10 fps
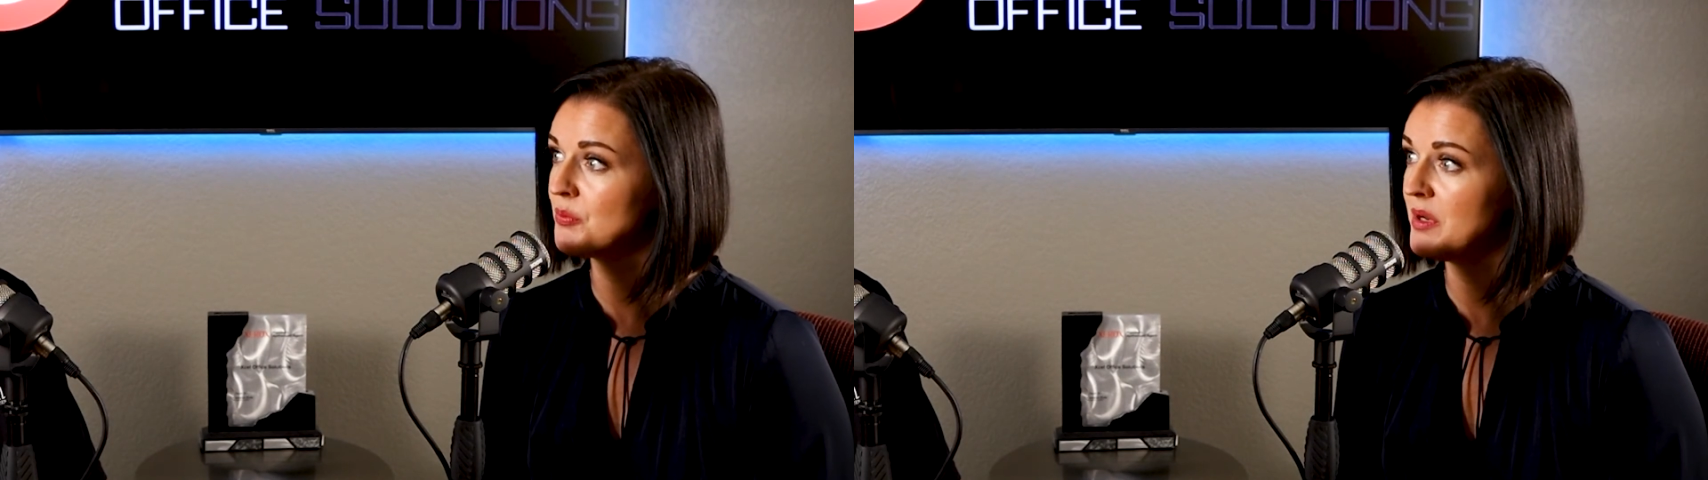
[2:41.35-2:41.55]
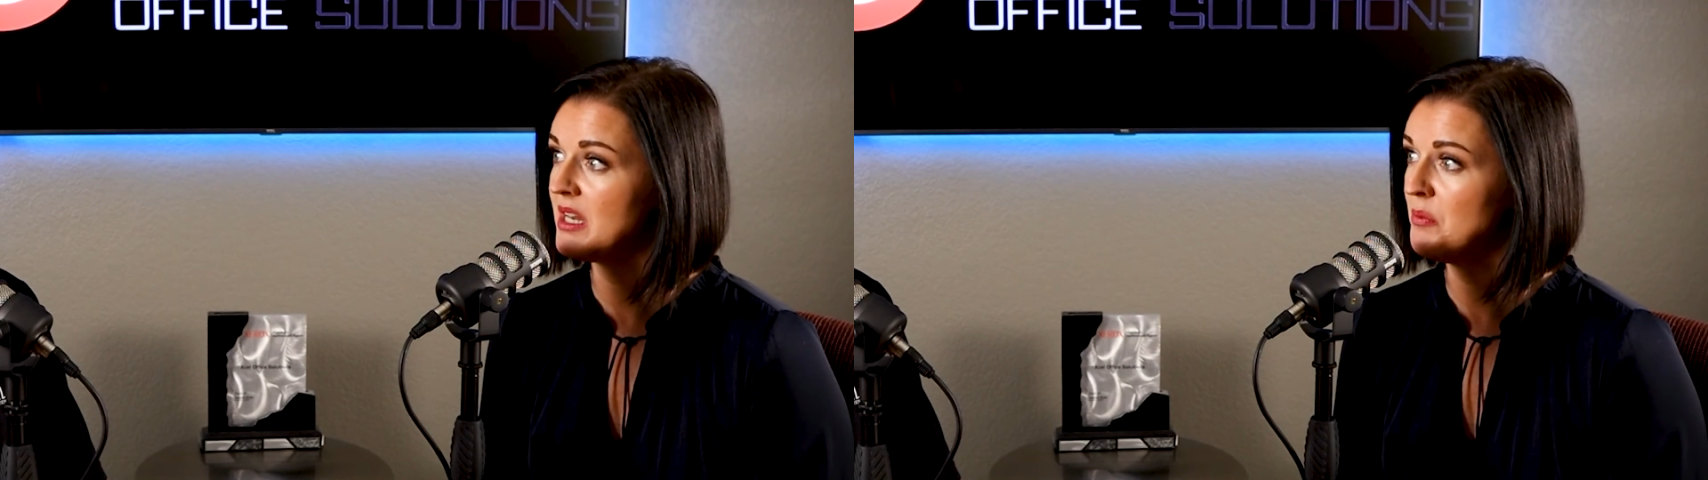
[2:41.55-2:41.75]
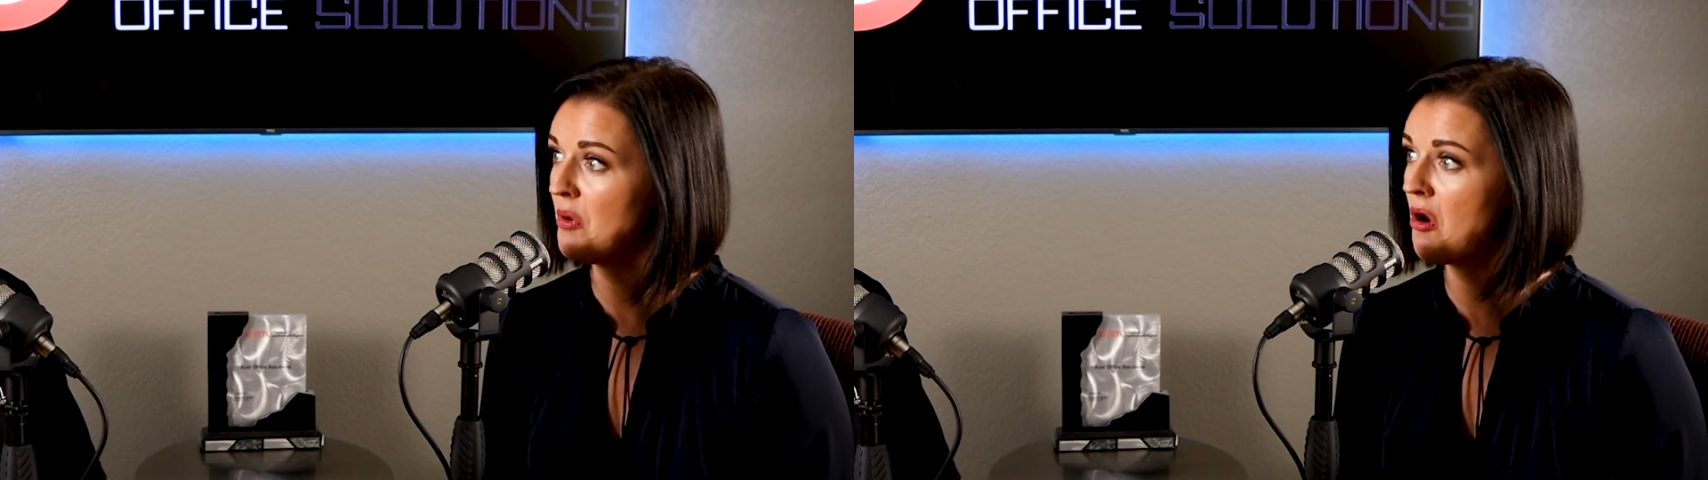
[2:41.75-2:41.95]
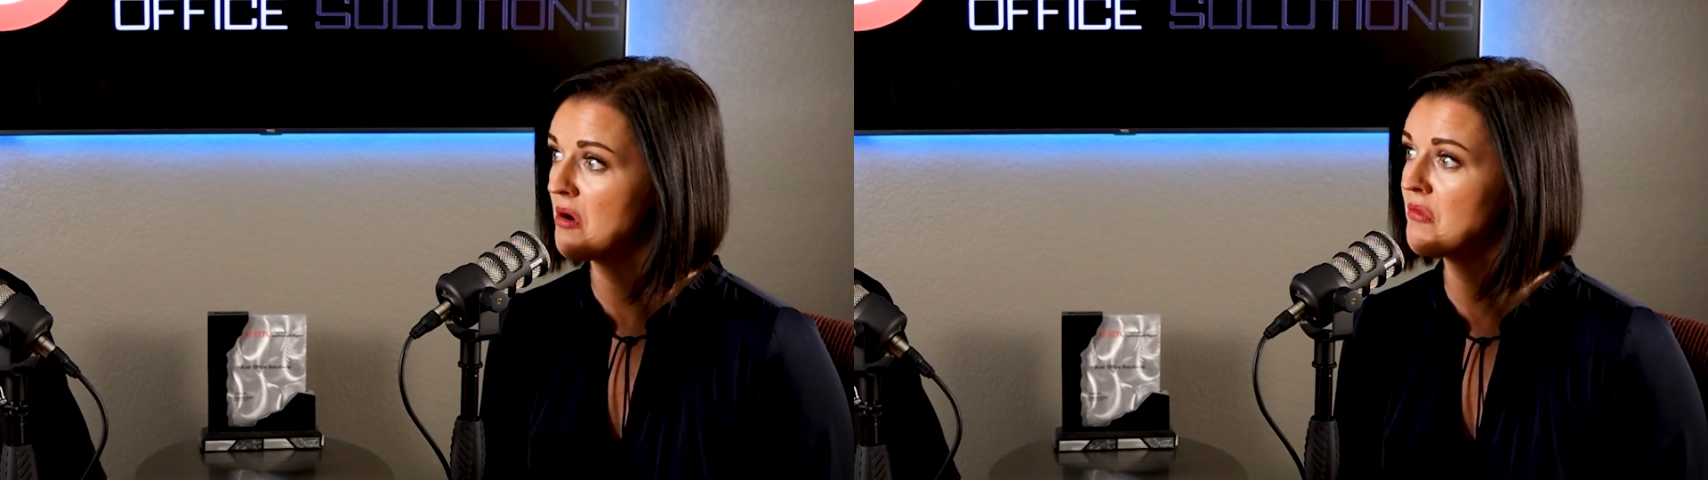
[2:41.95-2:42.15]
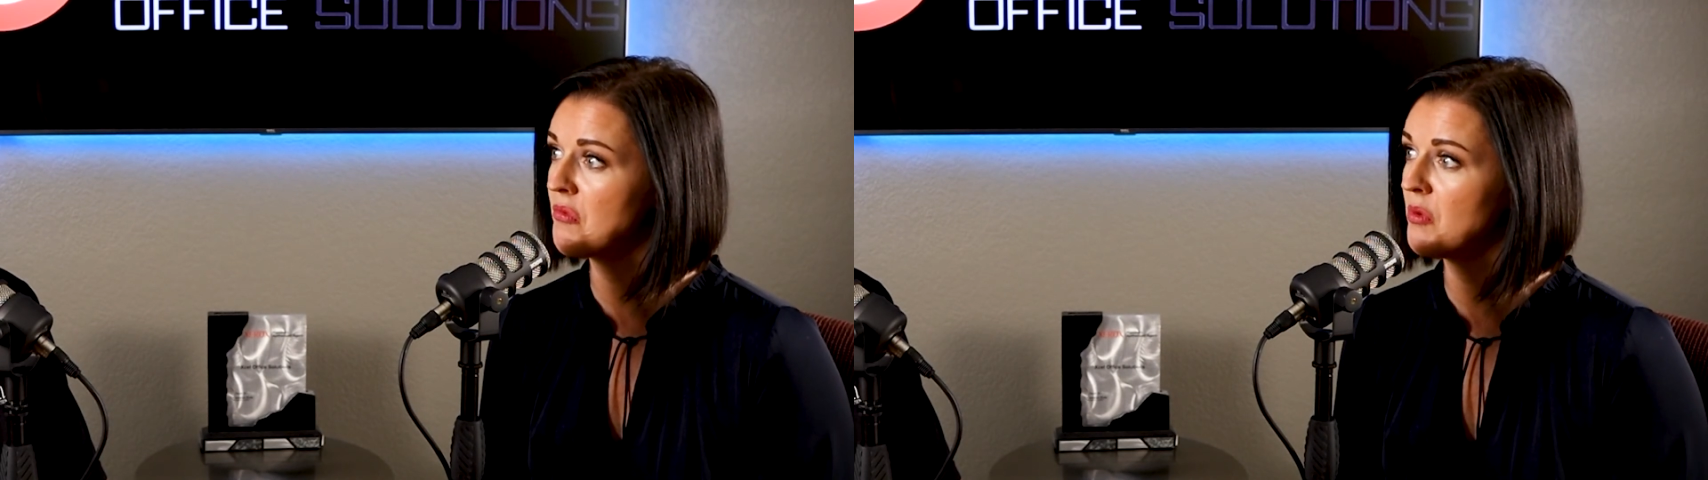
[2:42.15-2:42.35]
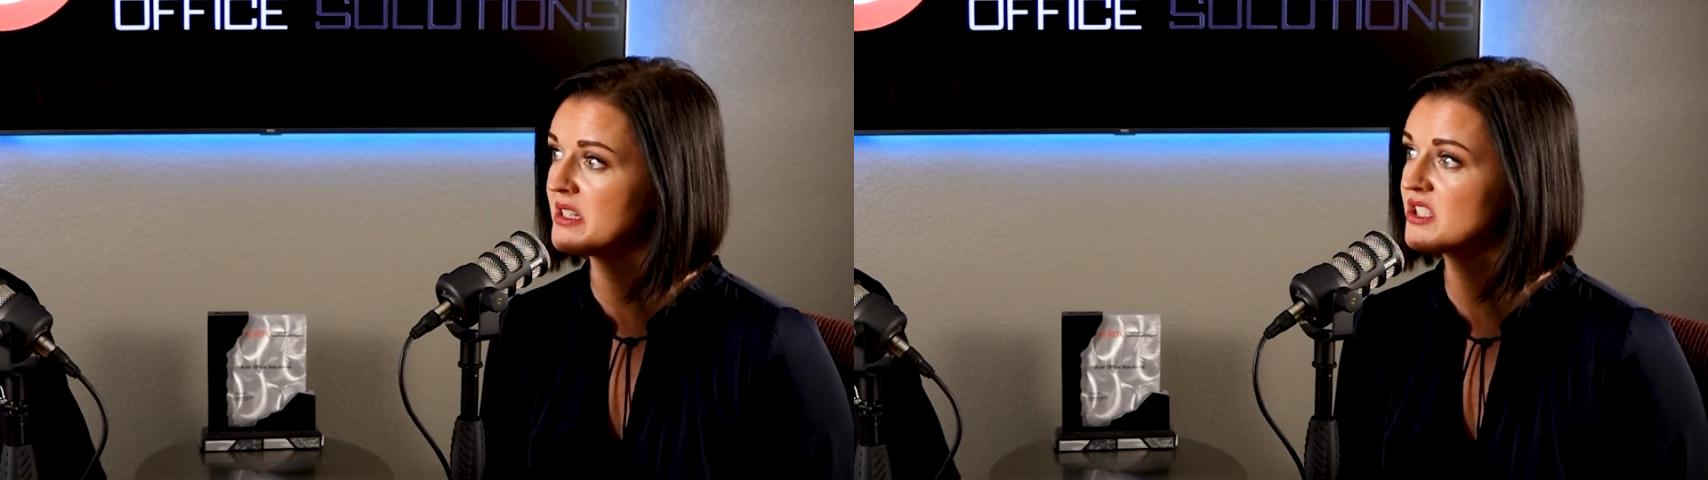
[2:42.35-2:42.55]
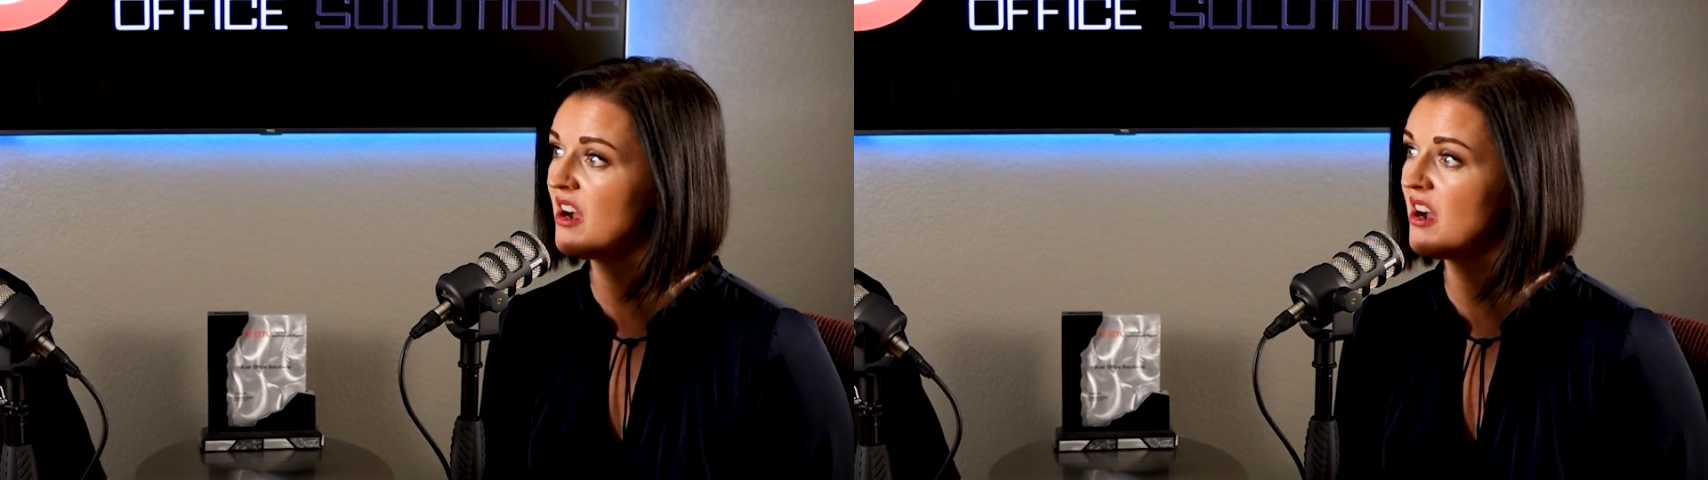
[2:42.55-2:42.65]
be part of what's